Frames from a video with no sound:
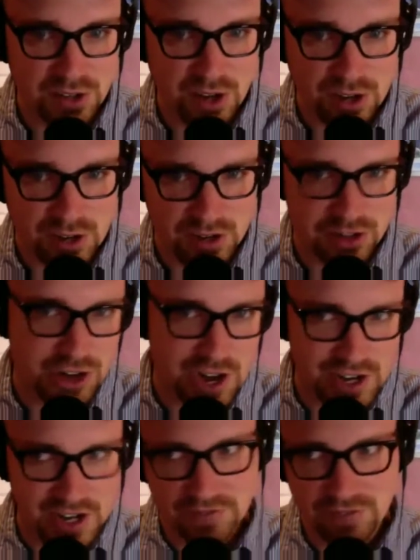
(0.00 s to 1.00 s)
on because you're trying
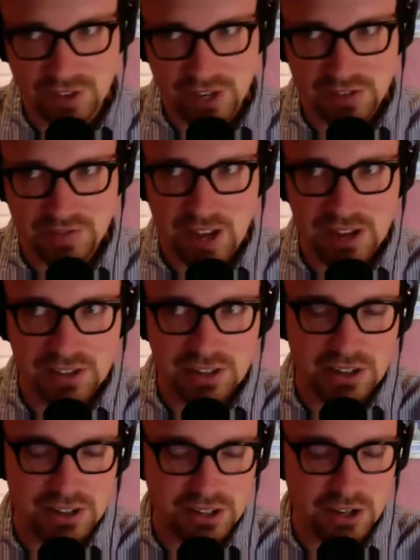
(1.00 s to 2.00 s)
to get finished
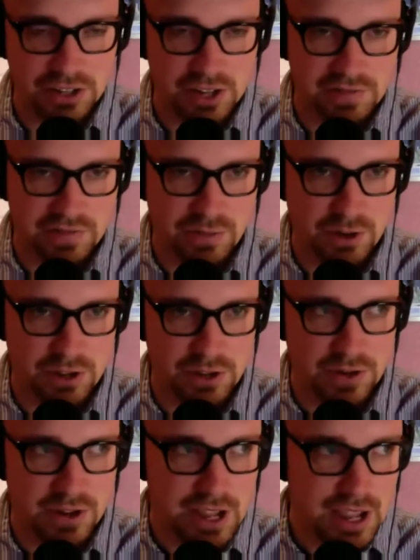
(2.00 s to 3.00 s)
faster is all done for you.
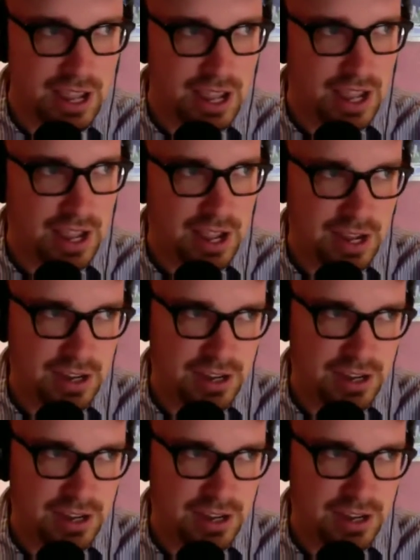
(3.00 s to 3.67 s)
Mm-hmm. And